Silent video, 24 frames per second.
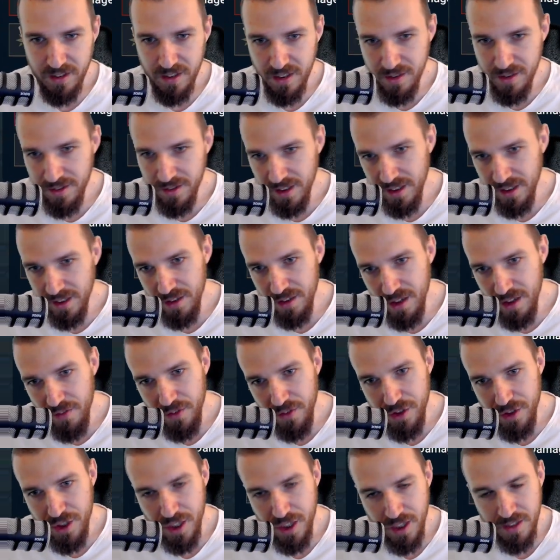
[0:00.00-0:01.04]
you have a
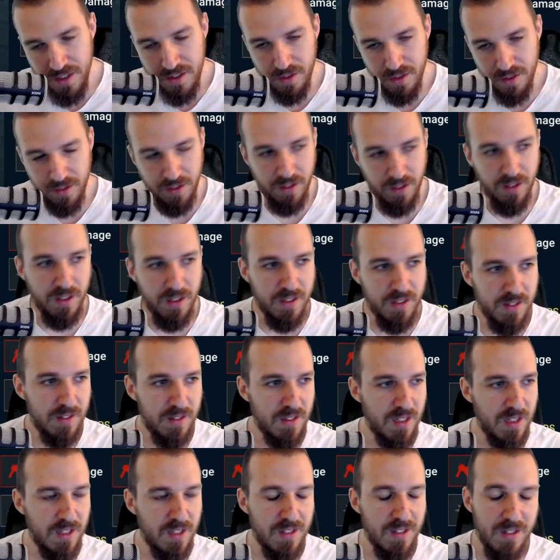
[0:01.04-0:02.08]
chance on a
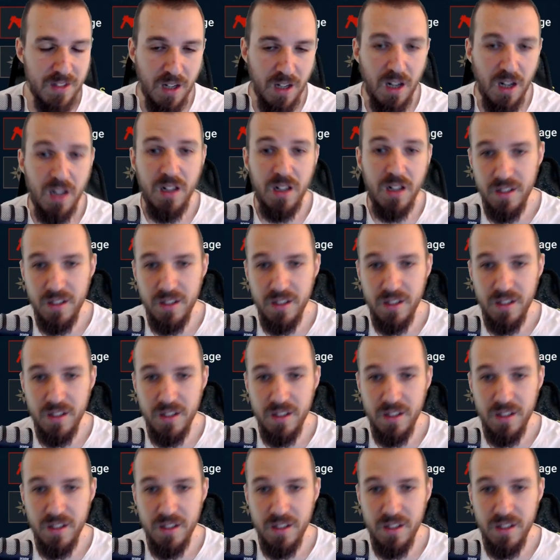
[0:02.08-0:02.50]
6-star